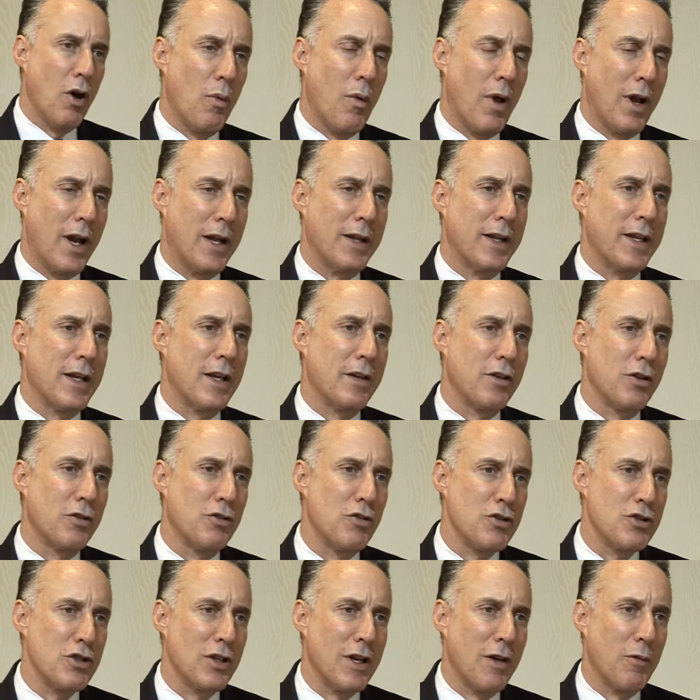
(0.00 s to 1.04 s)
while on the
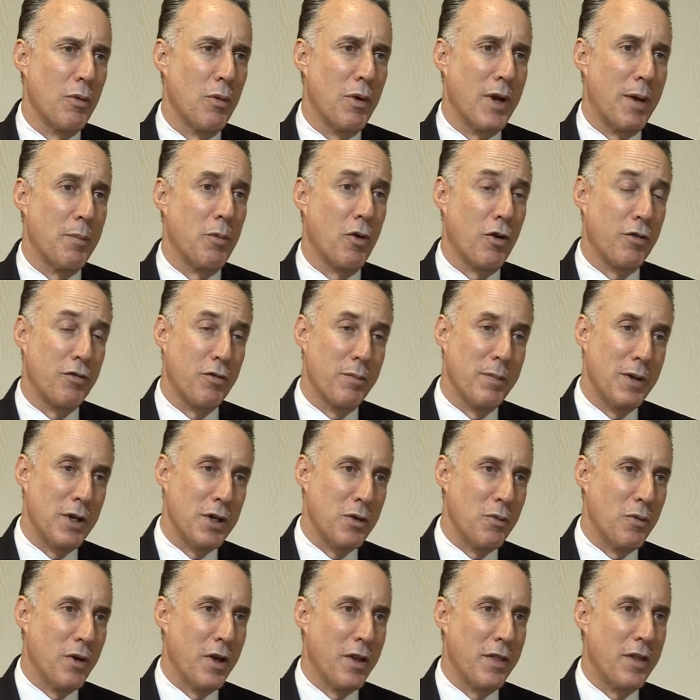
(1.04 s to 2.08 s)
institutional level, we are more
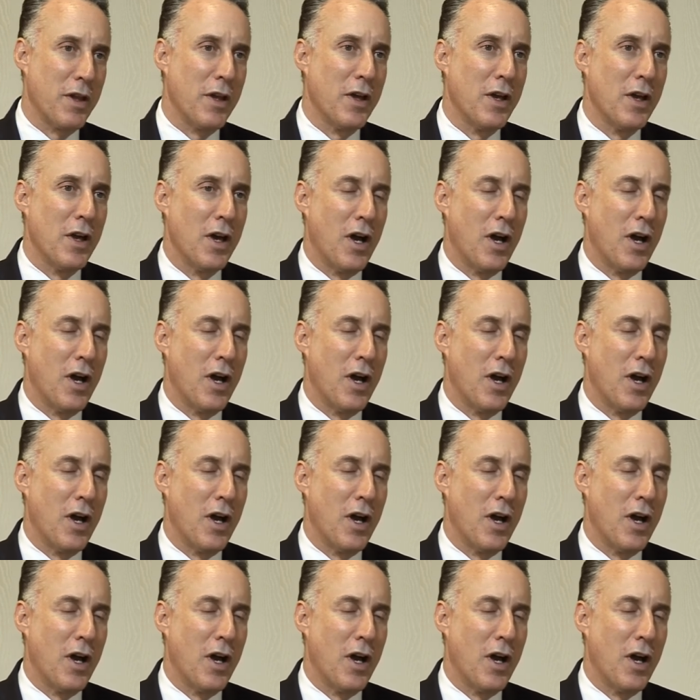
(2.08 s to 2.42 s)
familiar with